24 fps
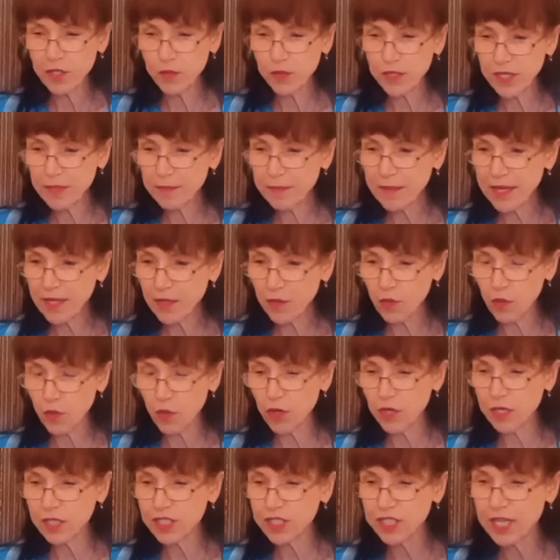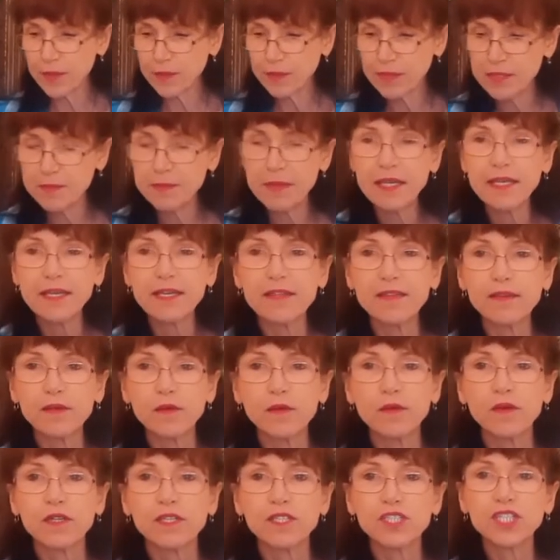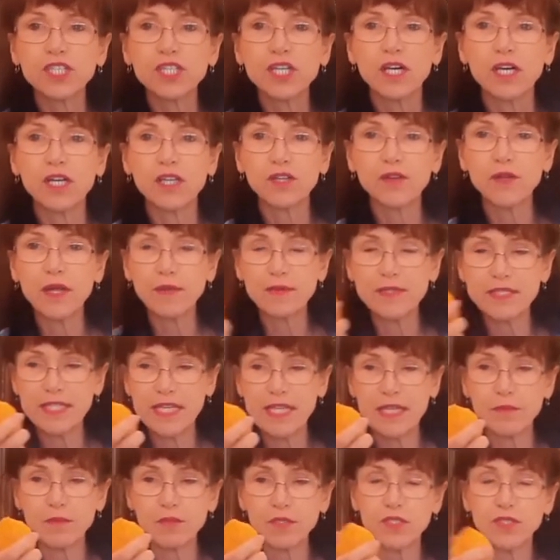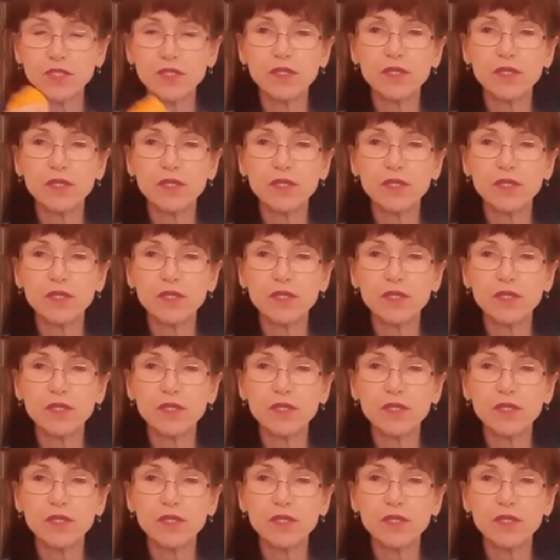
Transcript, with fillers: can make orange. I was making the orange color. I was able to,